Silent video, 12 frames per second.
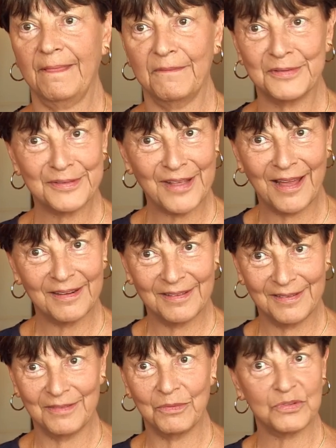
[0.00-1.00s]
It was not,
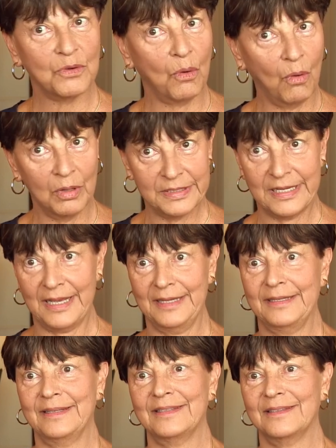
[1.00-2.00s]
it was all
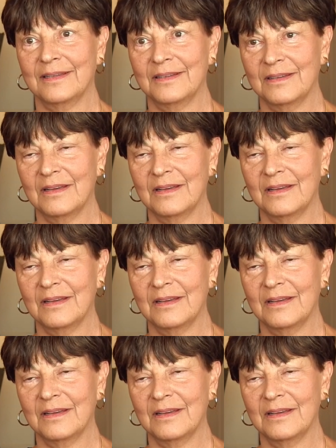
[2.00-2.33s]
Zionist,